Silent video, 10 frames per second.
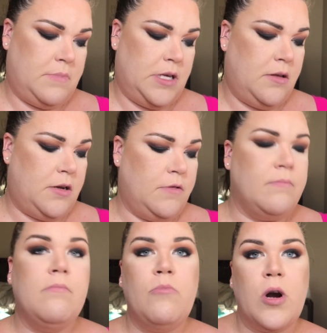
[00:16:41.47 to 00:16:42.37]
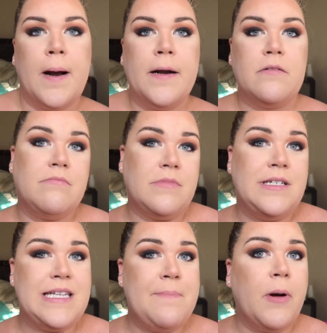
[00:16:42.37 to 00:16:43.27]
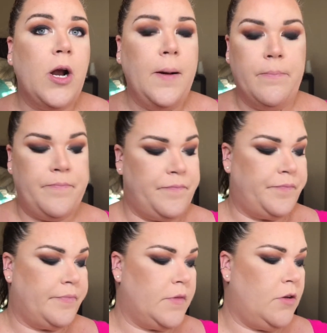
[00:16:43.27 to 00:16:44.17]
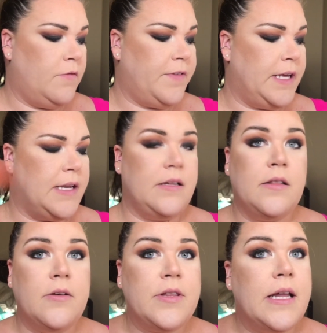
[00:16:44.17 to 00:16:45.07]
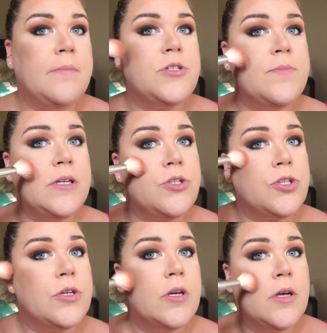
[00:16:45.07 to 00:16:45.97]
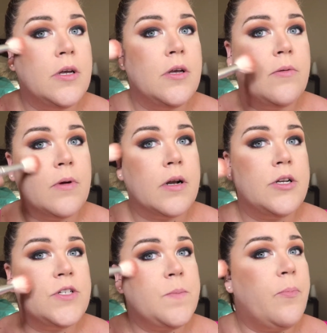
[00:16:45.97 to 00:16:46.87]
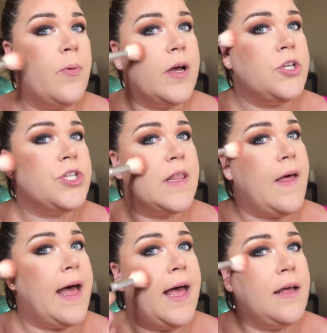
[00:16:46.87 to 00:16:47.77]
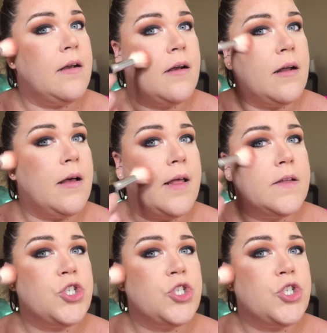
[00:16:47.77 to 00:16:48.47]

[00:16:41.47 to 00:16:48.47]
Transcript: I don't know, more deeper. Hopefully I didn't load that up too much. We're gonna just brush that on the